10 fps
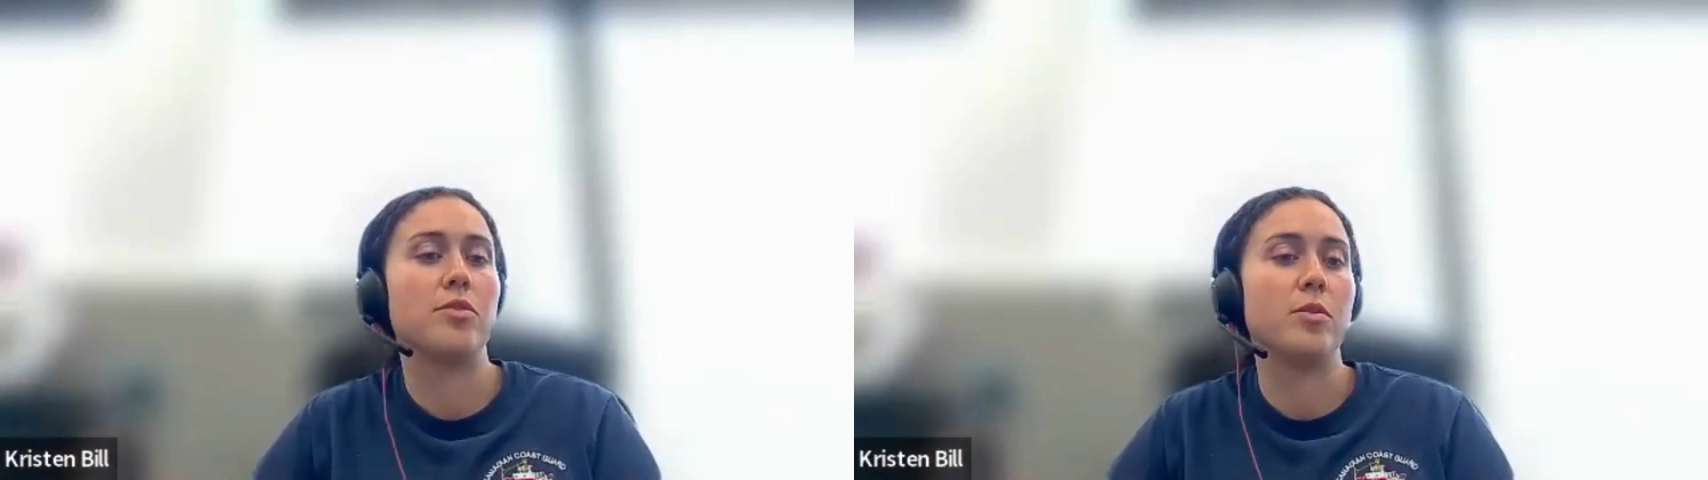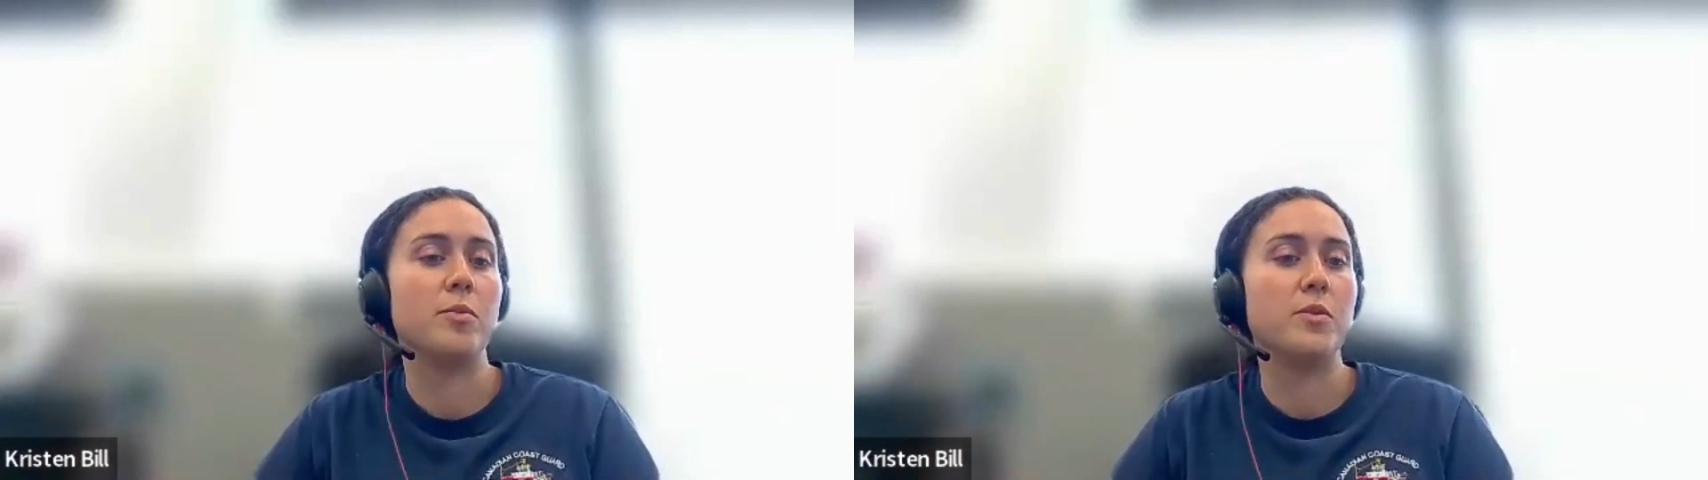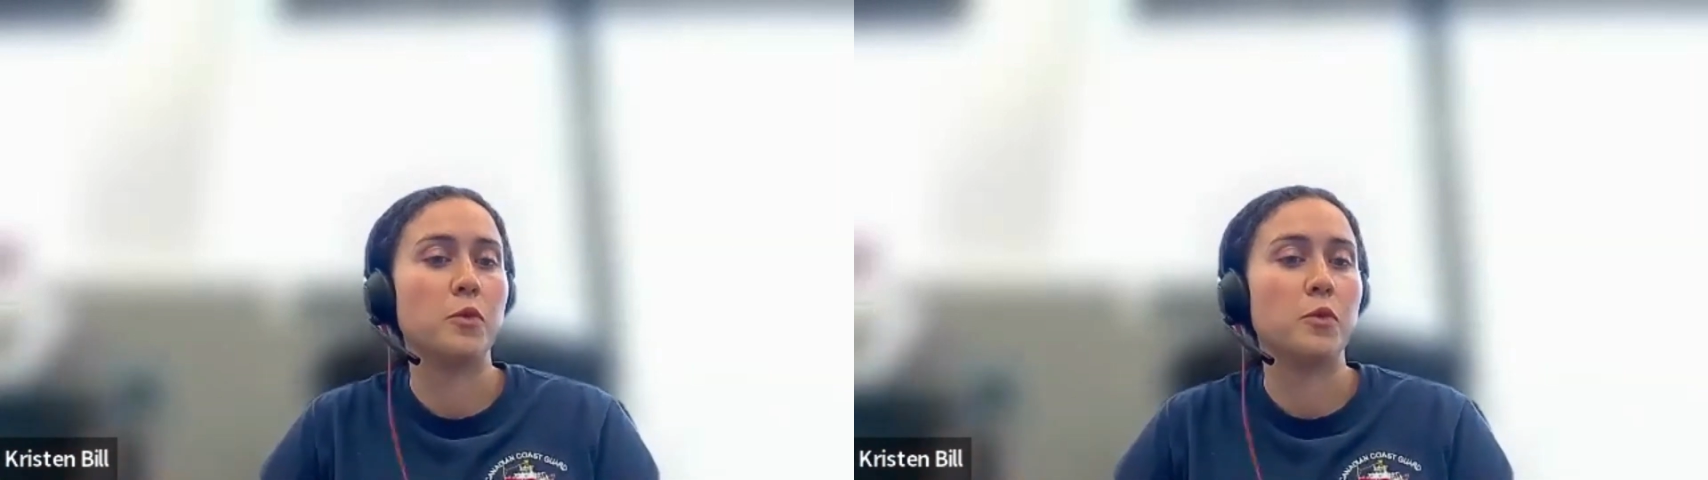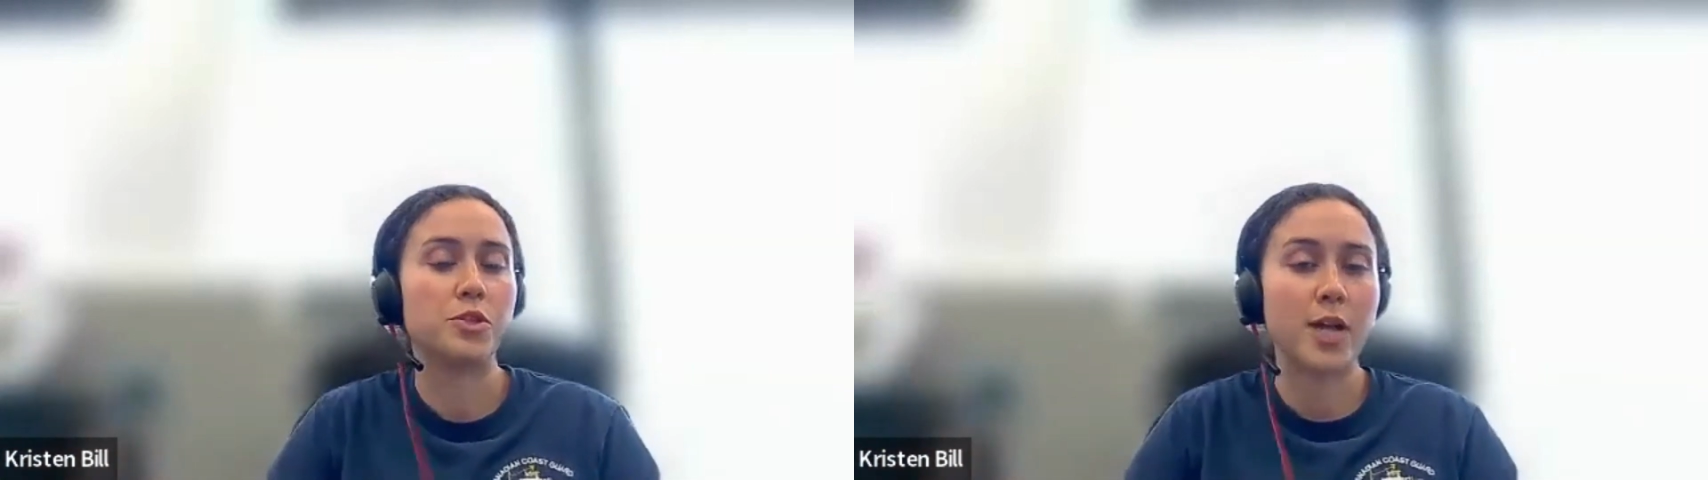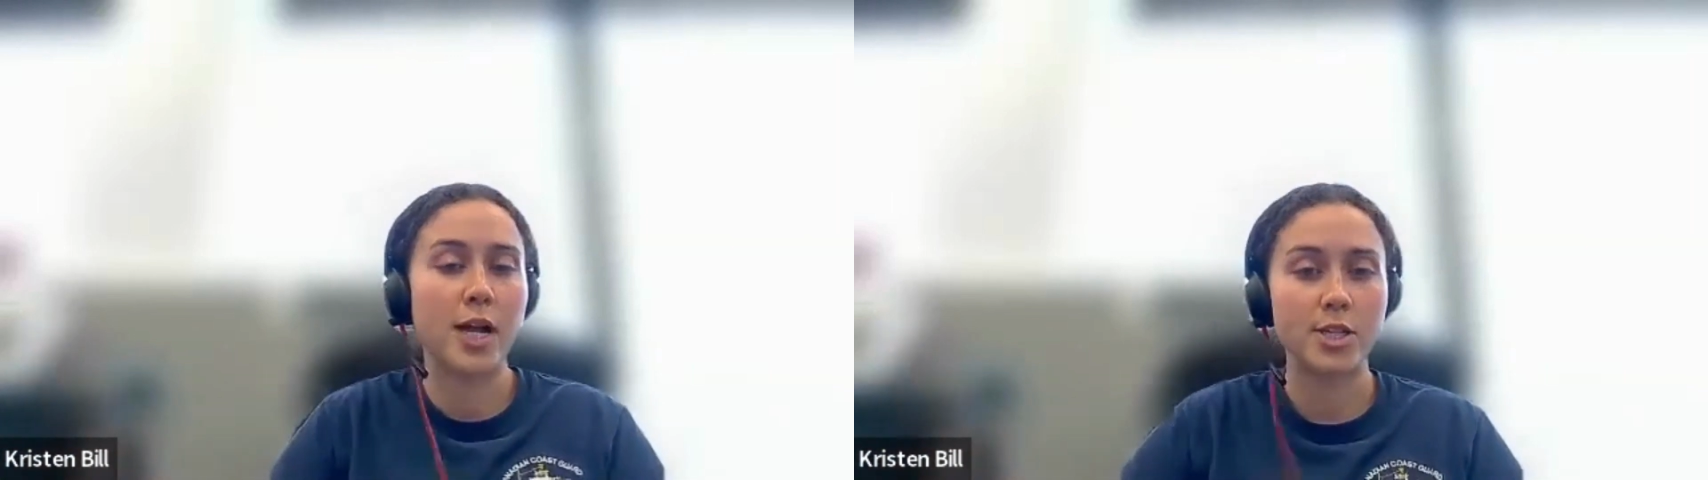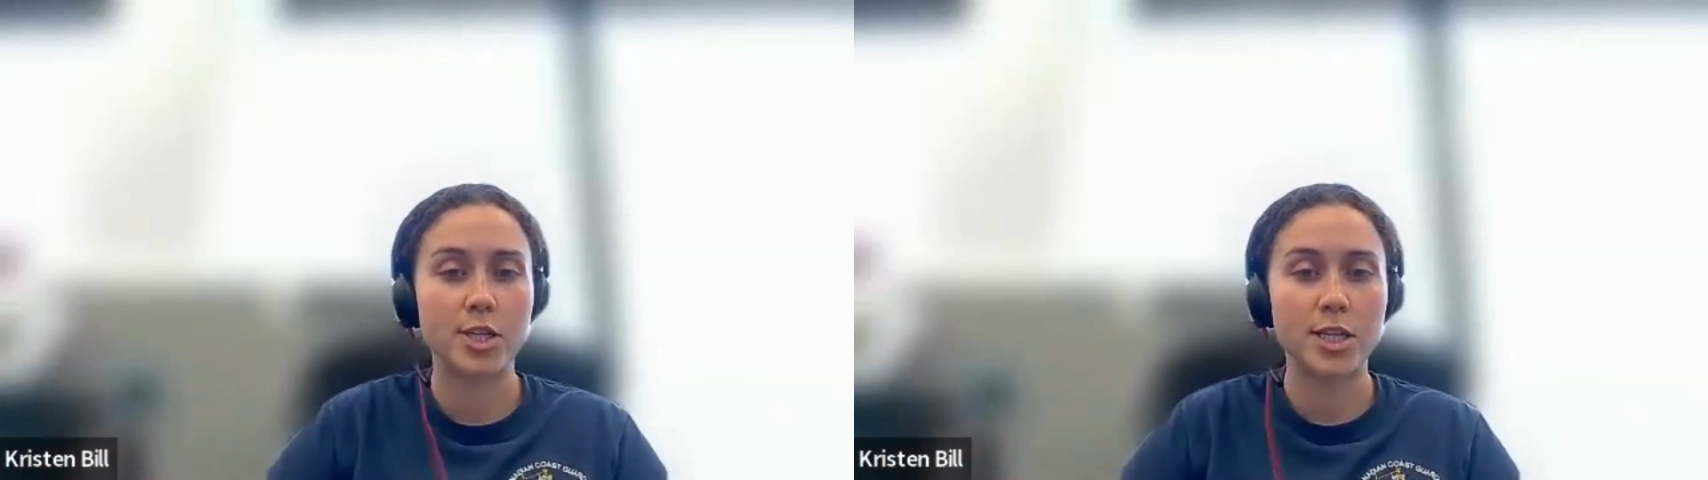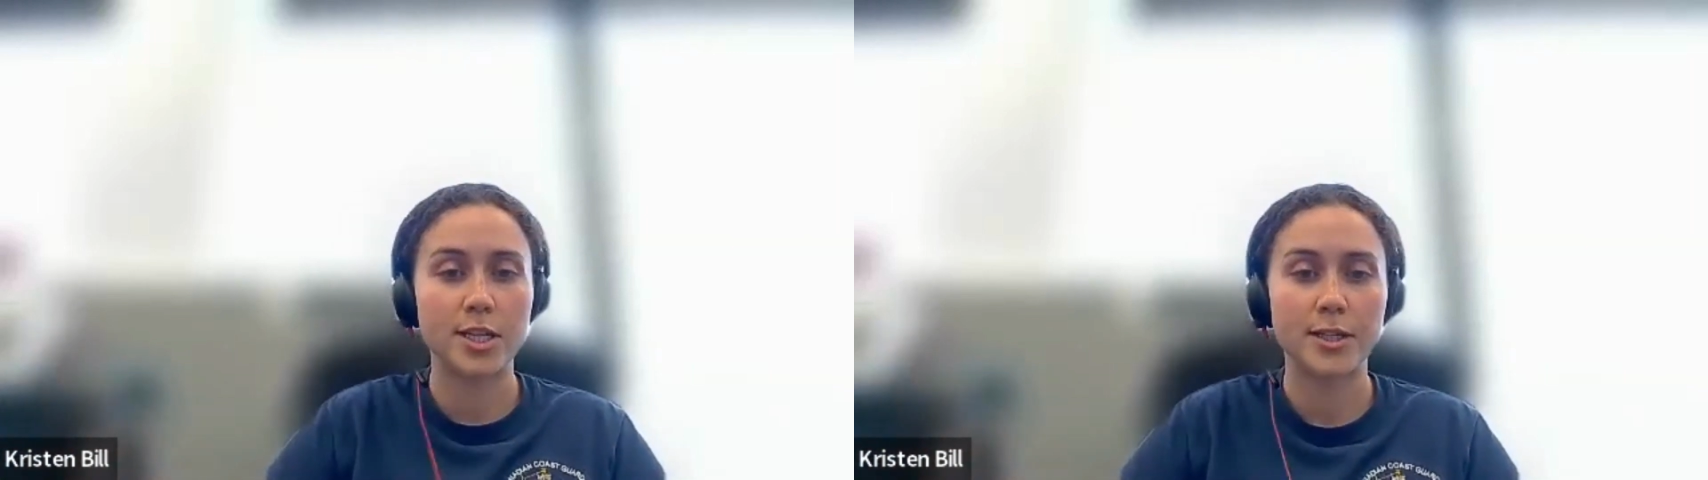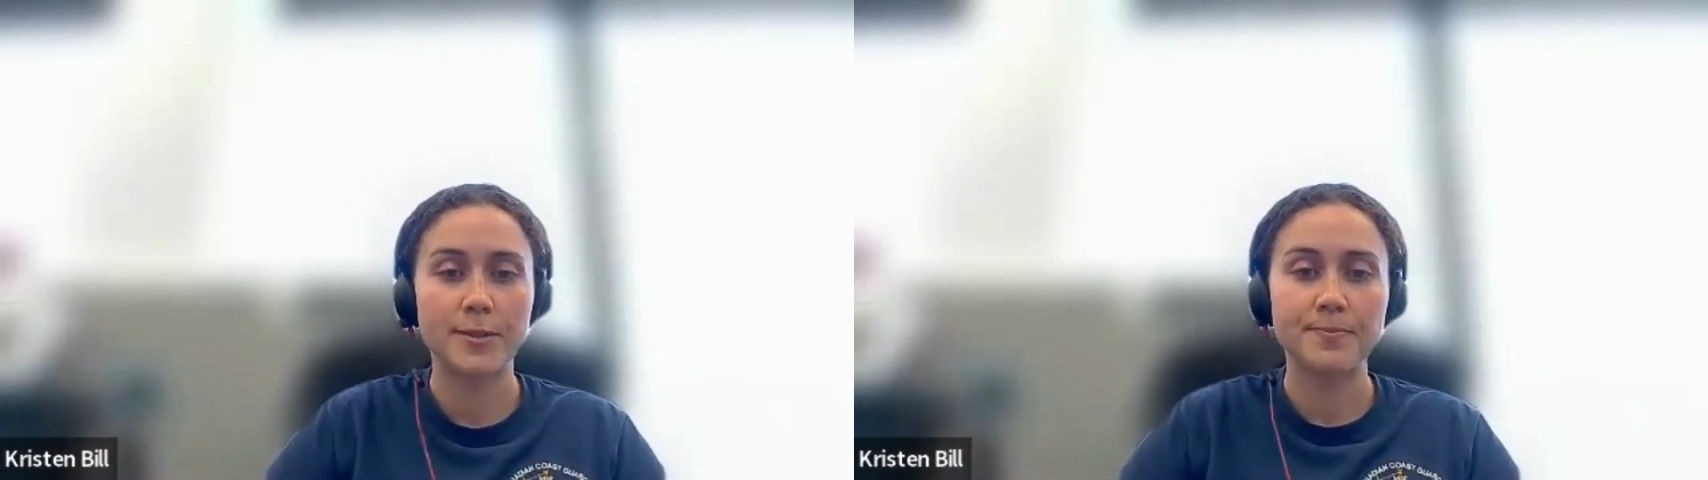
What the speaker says: the urban forest strategy.